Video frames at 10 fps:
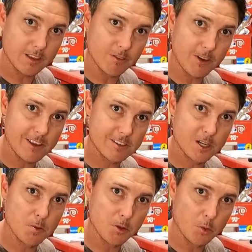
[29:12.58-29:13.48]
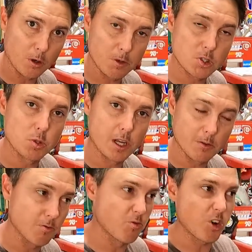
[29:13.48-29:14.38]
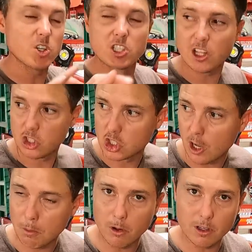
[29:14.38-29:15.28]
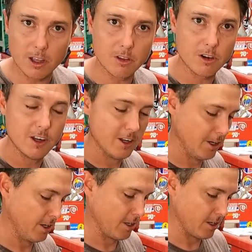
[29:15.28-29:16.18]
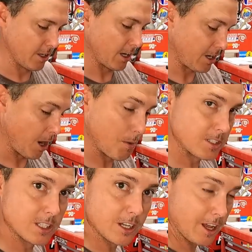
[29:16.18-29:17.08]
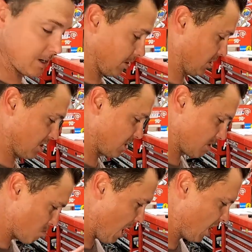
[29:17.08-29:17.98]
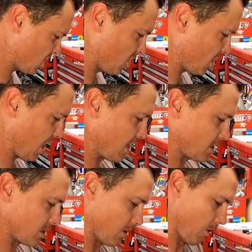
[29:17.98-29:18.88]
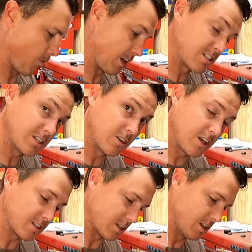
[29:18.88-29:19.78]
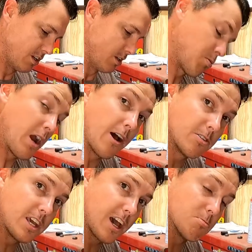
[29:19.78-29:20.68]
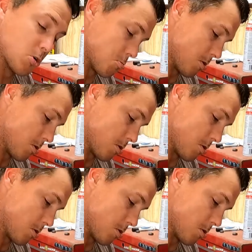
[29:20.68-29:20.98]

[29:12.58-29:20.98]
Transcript: vise set up on the workbench, when I first got the shop all together, I caught my son out here just smashing all kinds of stuff. And he still does it. Proud dad moment.